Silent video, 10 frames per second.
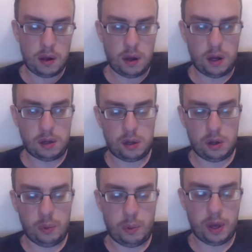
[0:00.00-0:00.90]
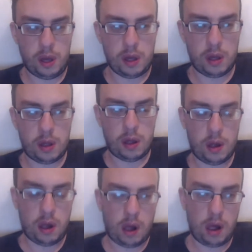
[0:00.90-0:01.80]
I just hope it
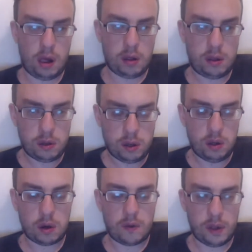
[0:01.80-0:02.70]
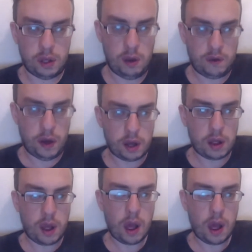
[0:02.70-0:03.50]
doesn't look for defect.